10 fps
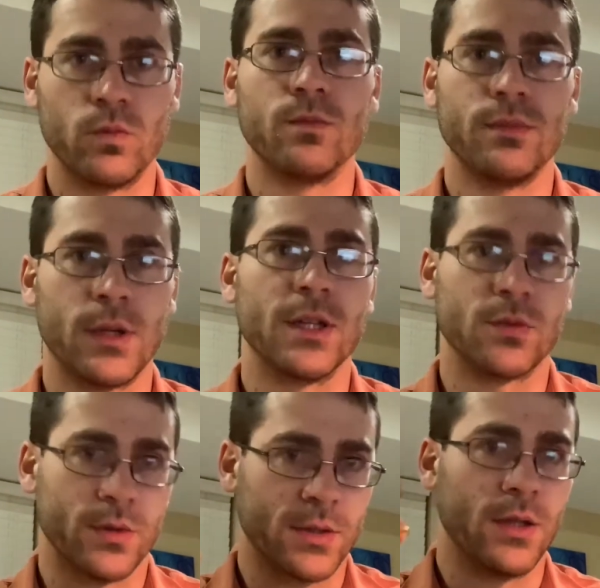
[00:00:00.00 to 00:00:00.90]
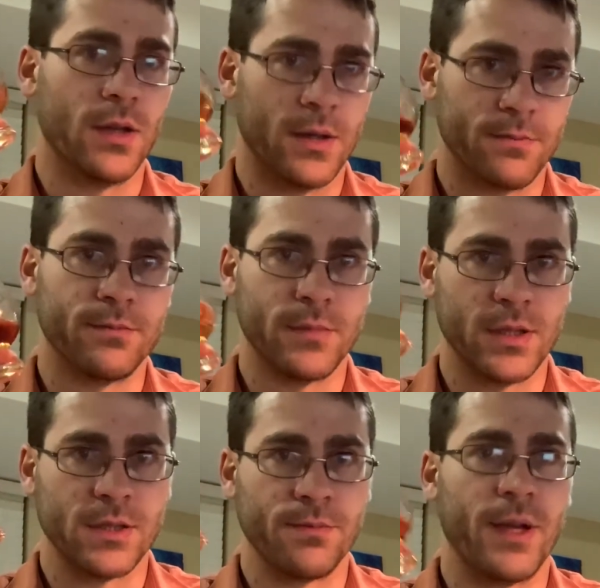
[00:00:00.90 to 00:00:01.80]
nice whiskey like
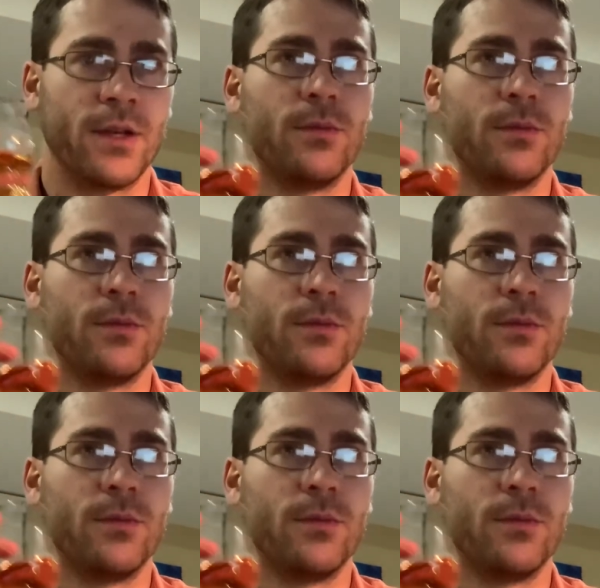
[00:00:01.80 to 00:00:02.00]
it's meant to be